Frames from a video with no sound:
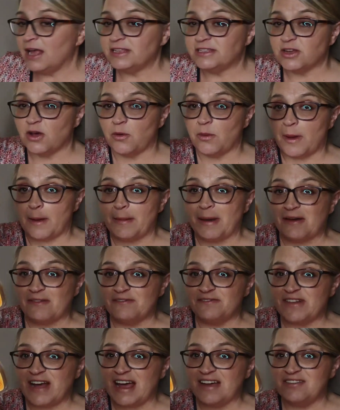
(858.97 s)
So
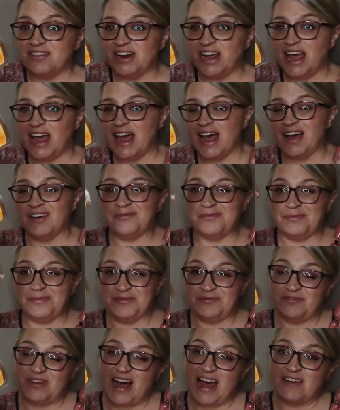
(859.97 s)
about five and a half,
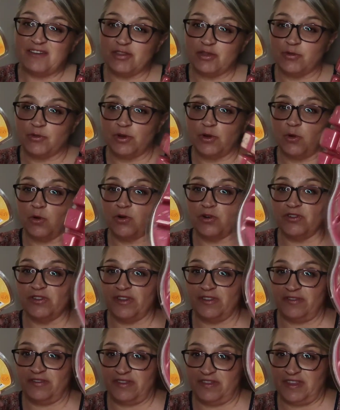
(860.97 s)
five and three
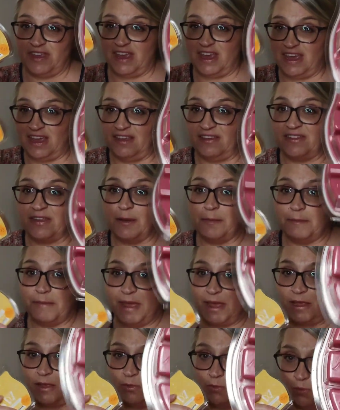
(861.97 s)
quarters of these
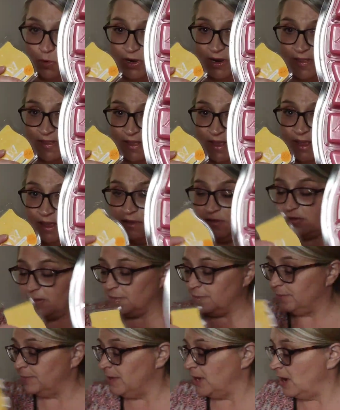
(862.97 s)
make one of
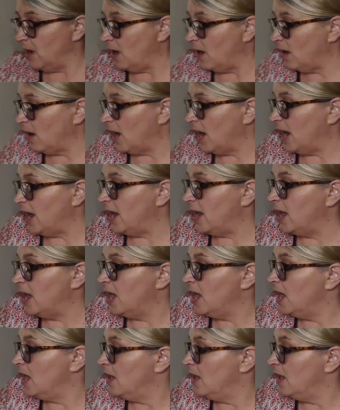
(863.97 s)
these. All right.